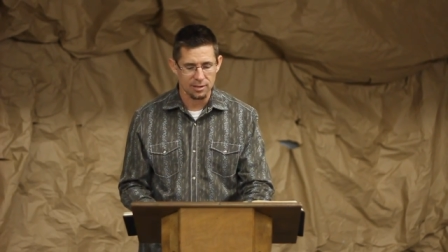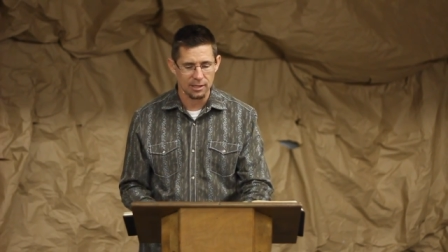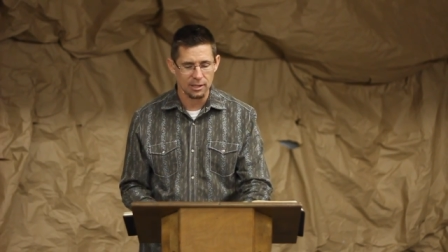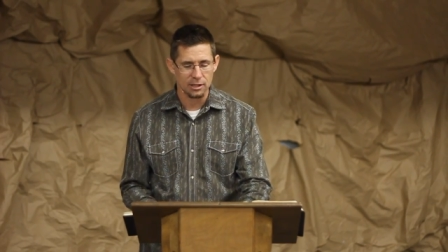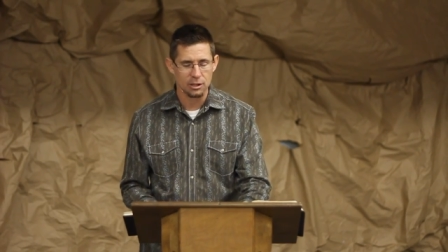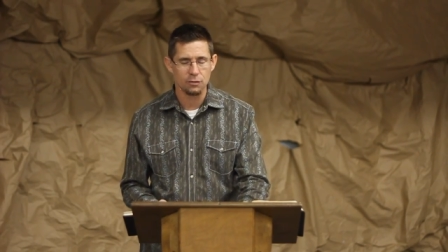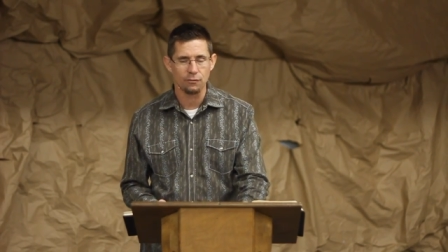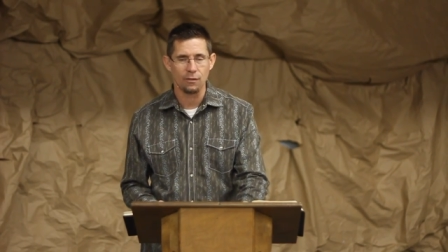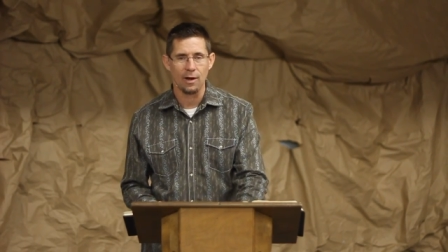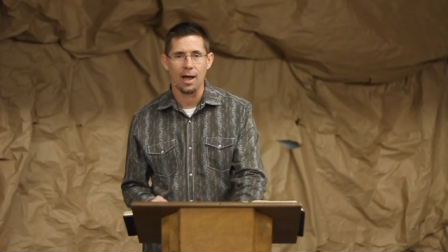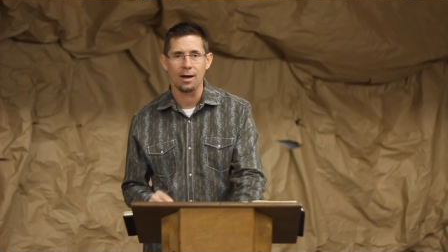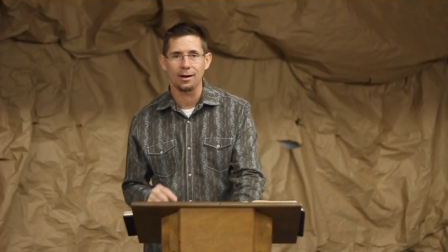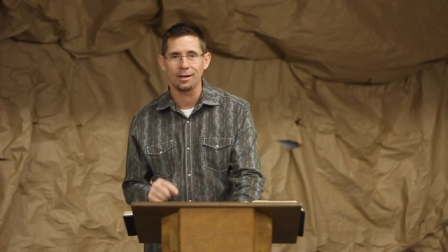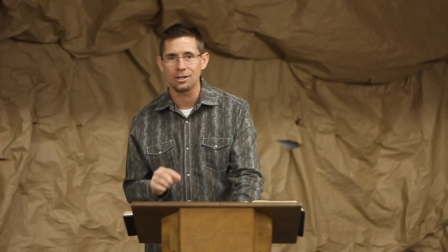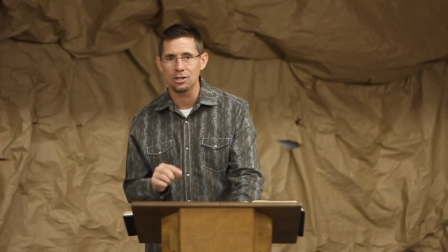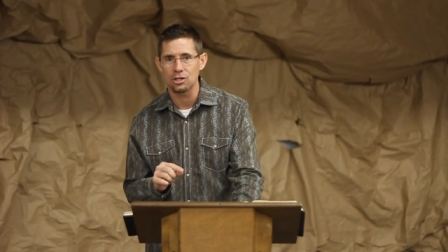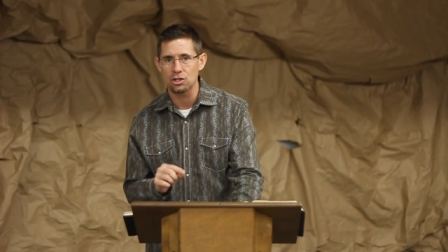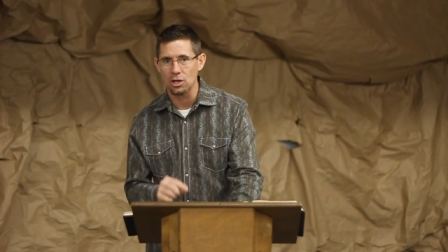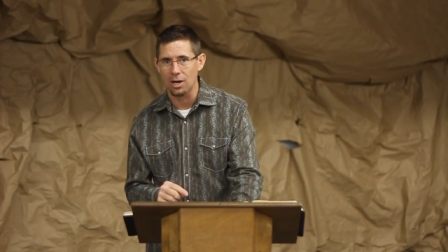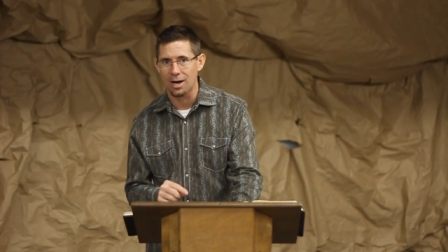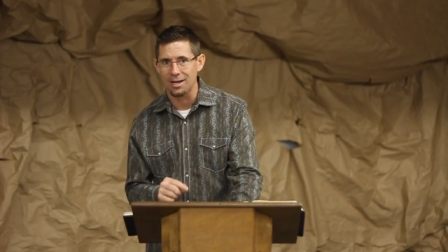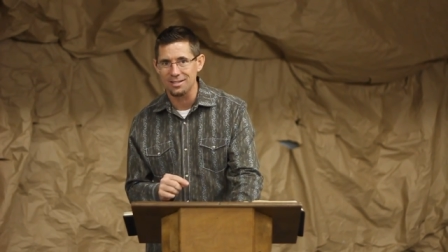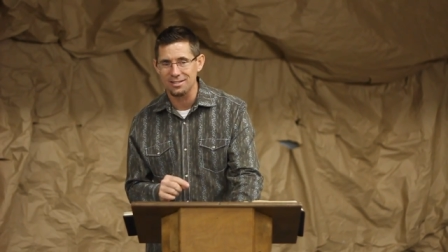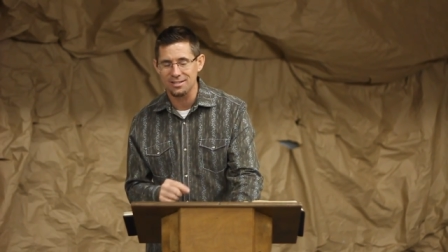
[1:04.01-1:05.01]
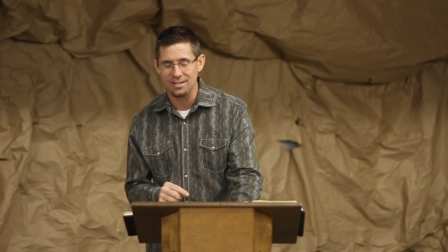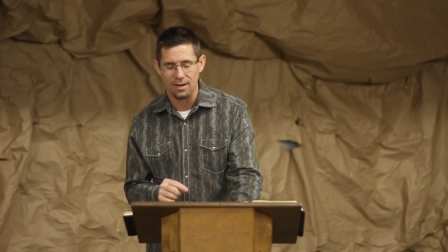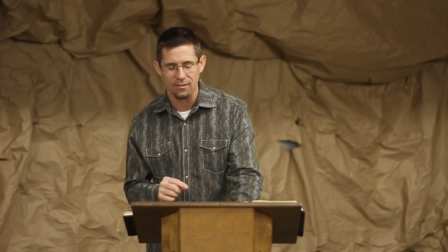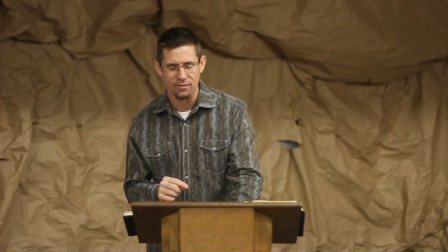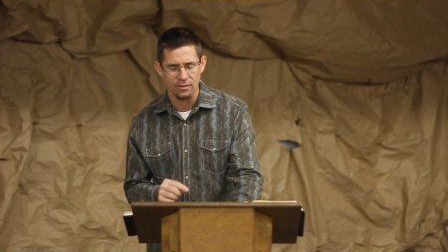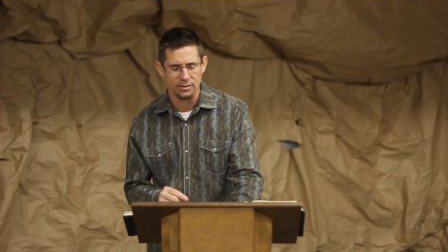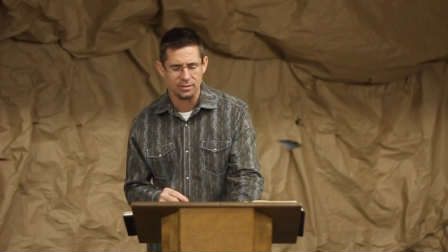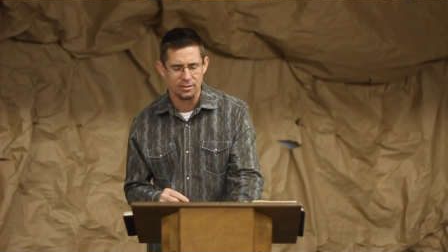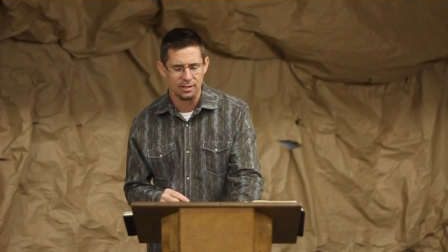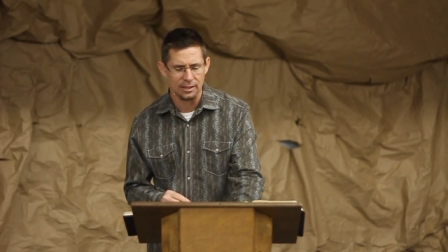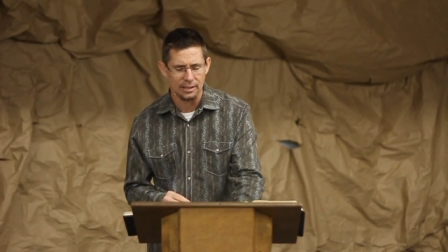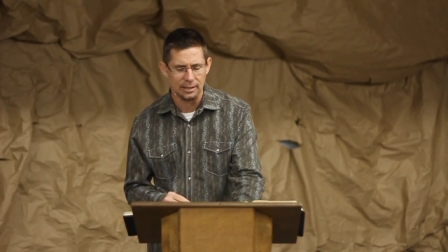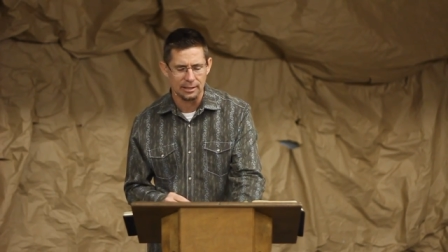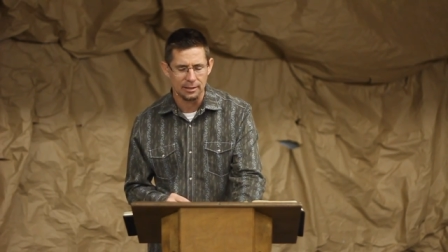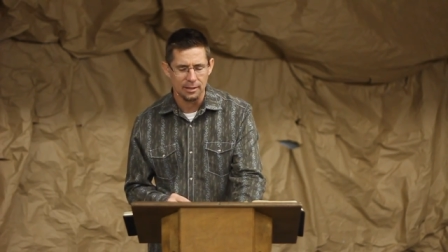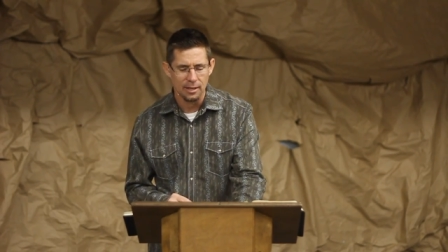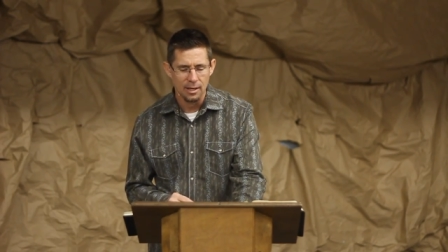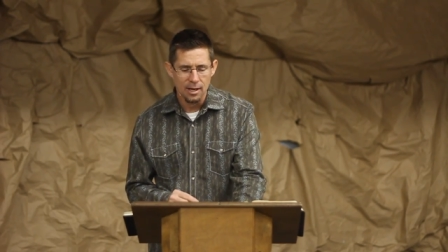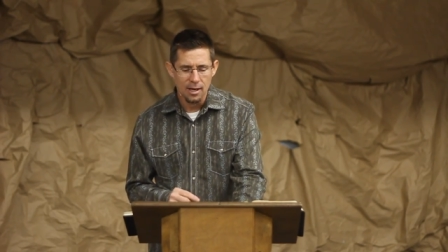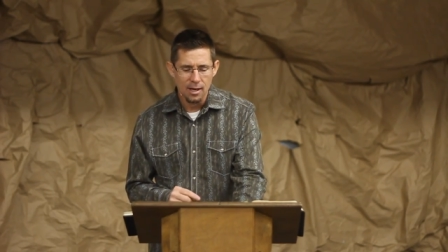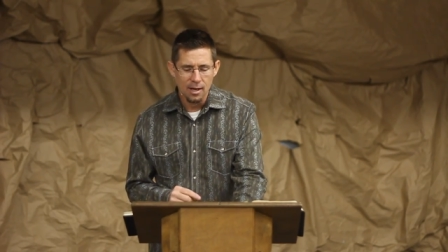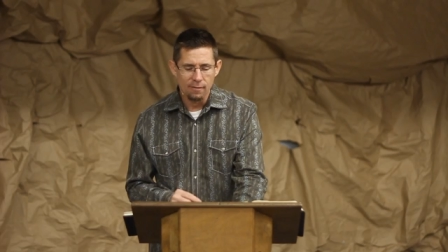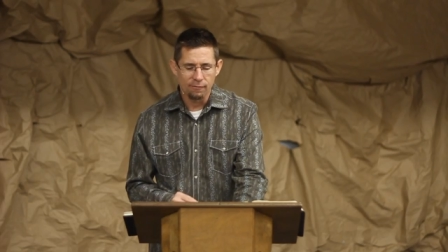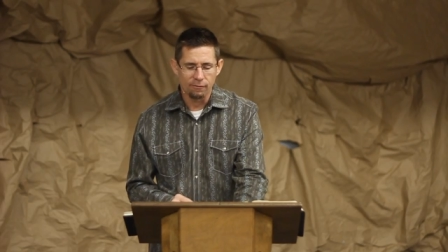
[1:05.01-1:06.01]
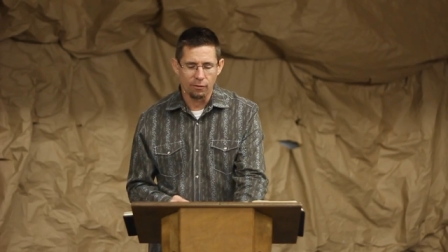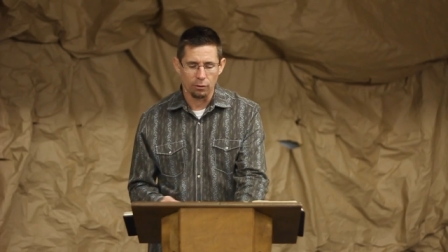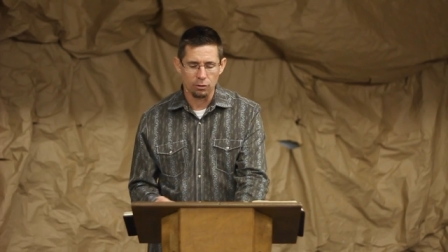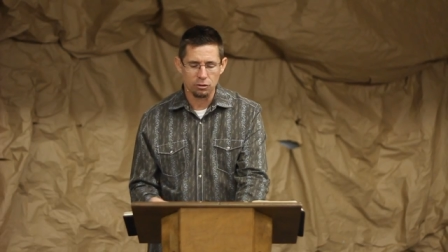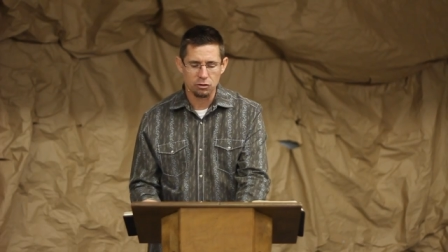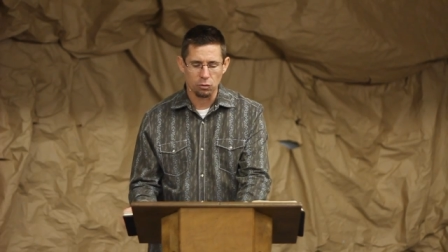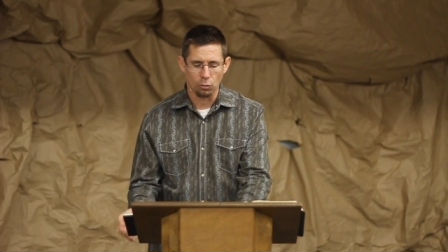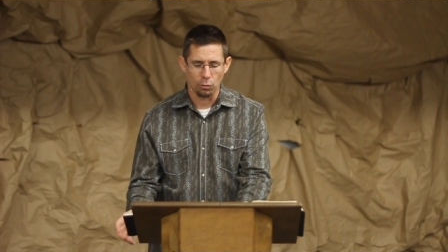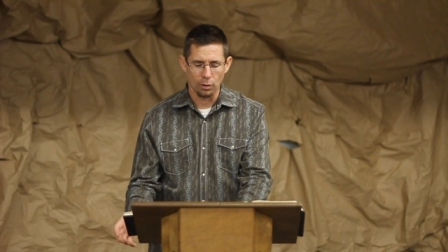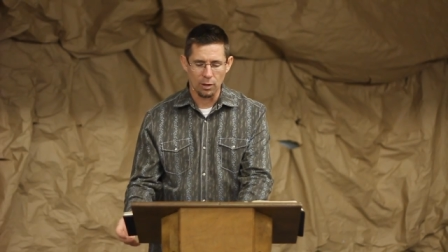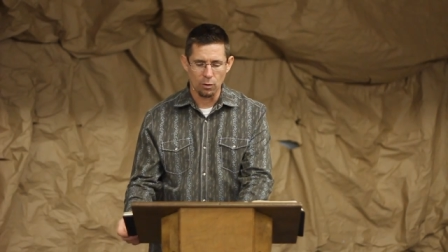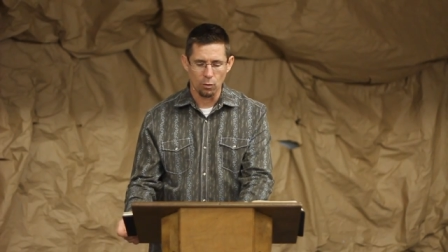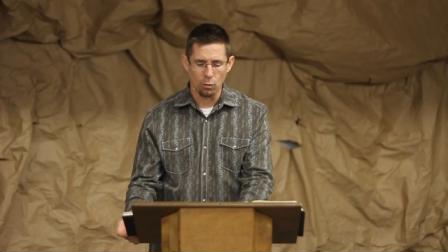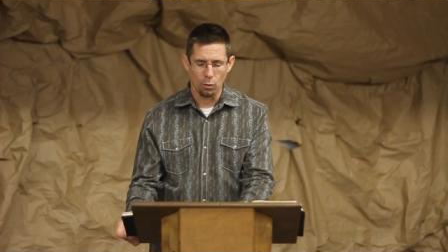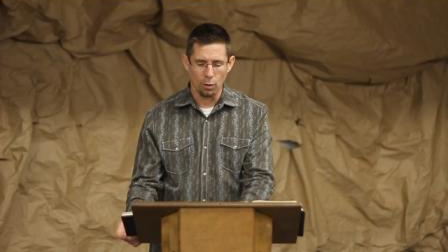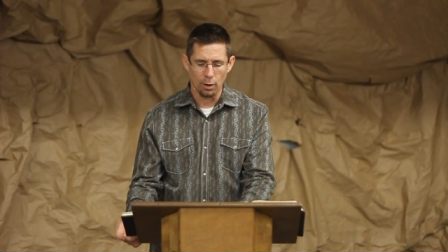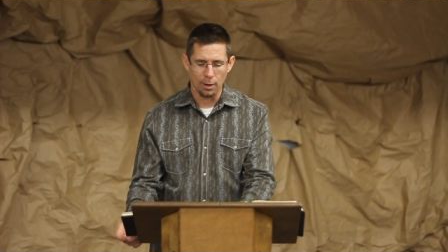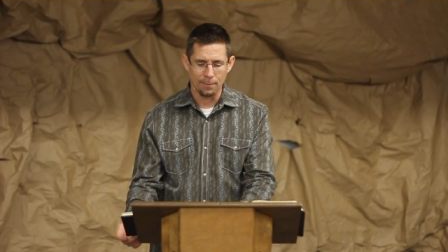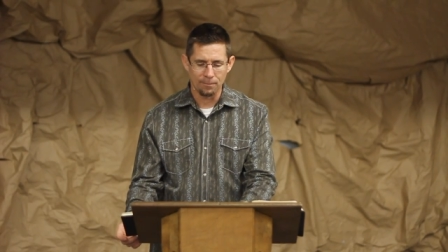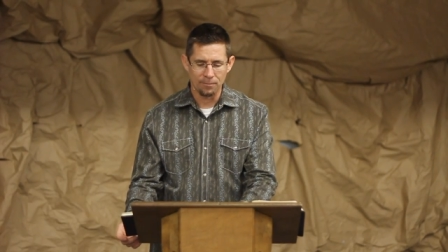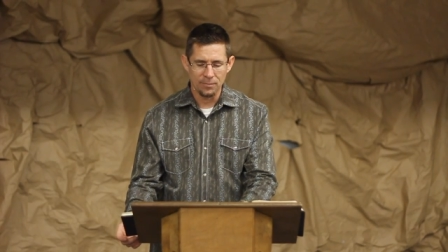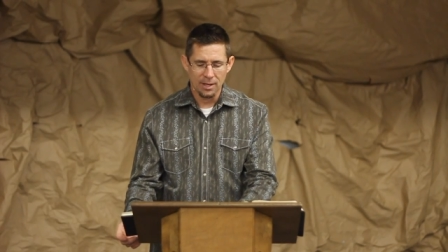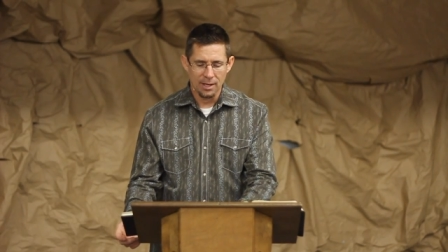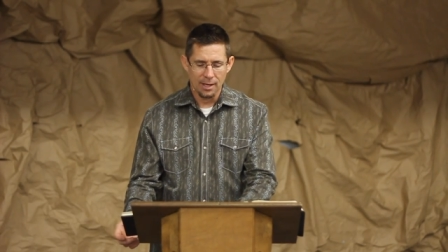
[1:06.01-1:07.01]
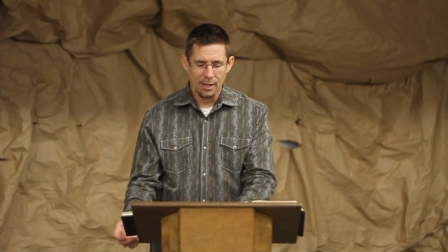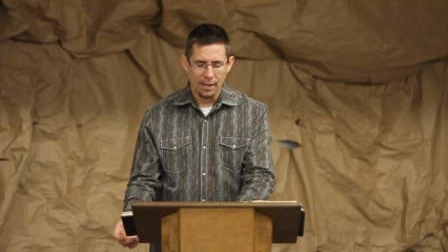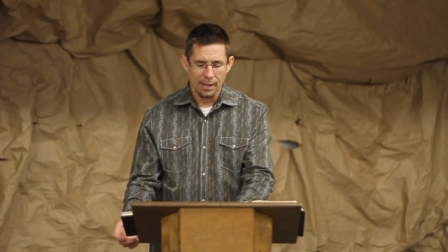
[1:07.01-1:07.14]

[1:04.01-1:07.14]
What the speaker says: and it's found in John 17, verse 21.